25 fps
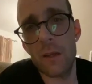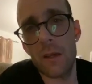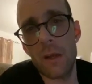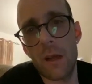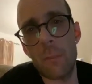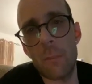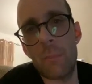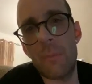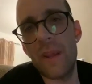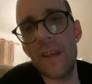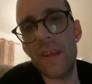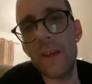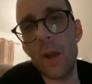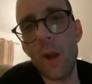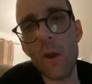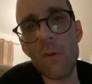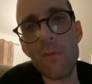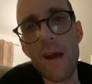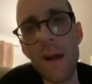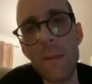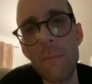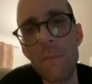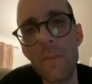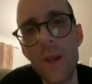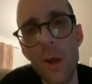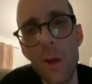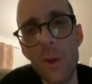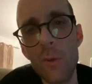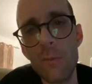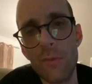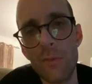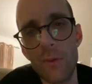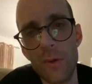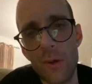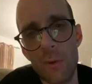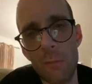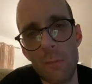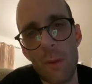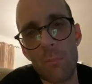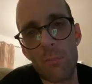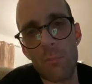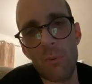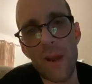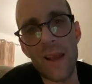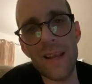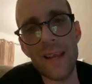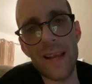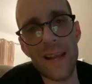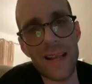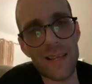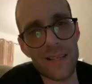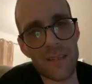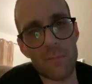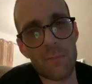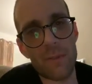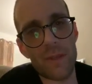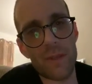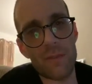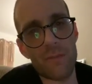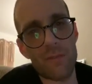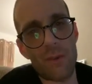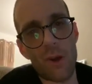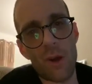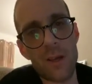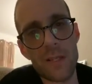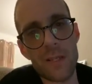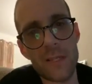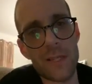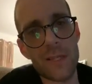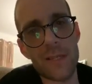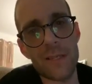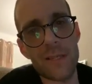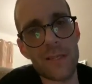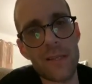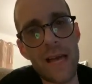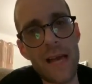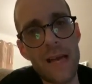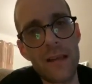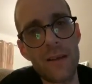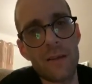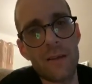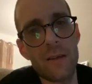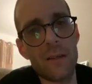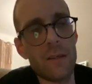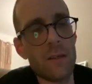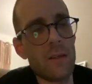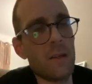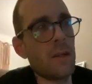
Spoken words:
A pedo ran me over and my brain hasn't been right since then.